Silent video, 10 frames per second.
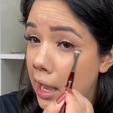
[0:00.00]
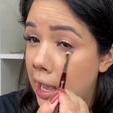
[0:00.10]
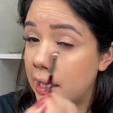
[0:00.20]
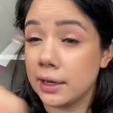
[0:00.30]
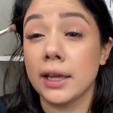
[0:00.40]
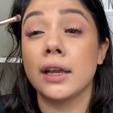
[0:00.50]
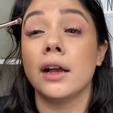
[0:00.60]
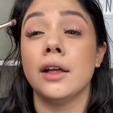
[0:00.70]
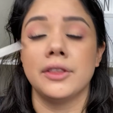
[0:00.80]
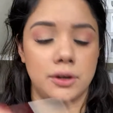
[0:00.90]
add
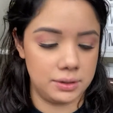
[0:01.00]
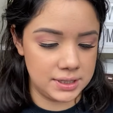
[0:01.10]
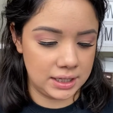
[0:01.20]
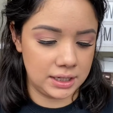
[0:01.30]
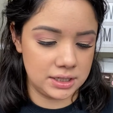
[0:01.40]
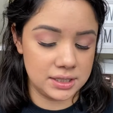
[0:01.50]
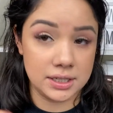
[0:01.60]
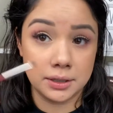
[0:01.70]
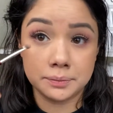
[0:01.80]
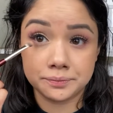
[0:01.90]
like on the crease like I just
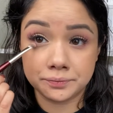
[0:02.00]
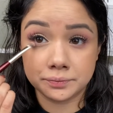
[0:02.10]
did.